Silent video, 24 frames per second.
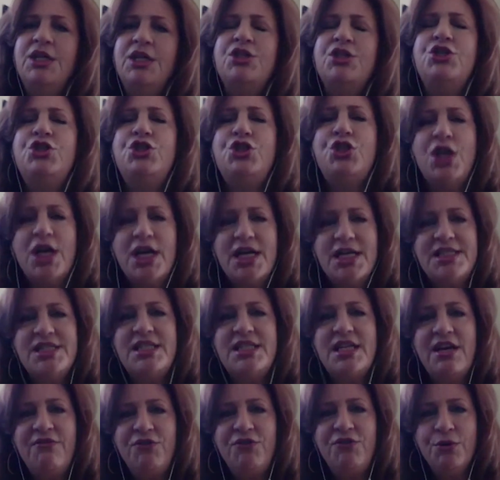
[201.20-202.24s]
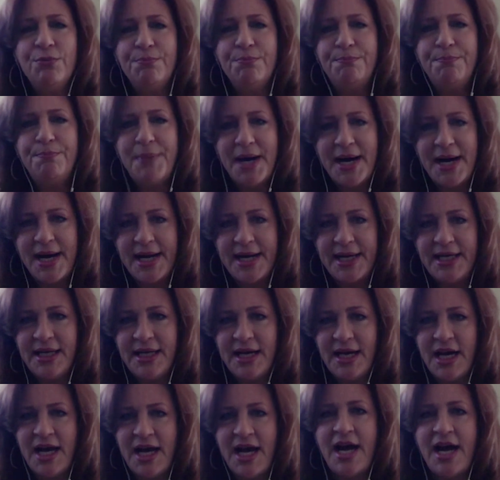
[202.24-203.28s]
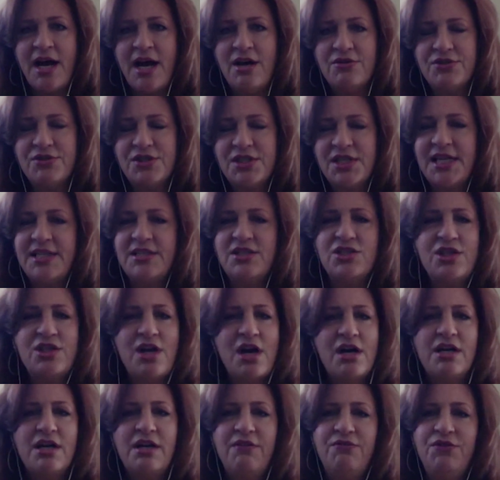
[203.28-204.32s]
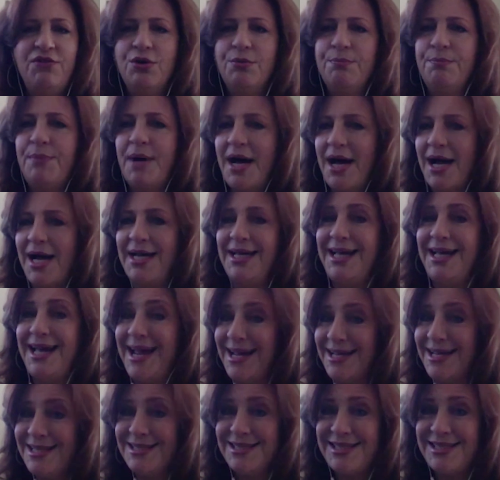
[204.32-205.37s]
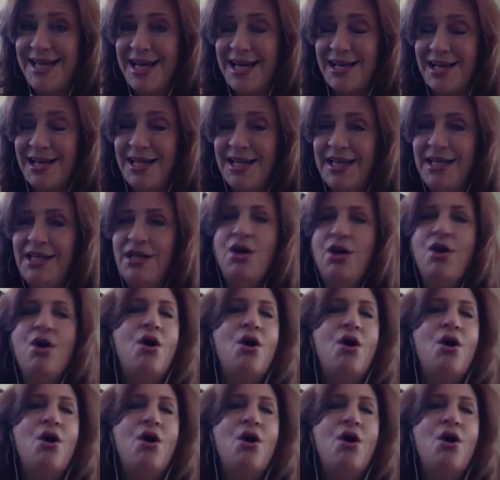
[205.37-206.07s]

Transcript: Just if you're buying a house, that's not if you're buying and selling,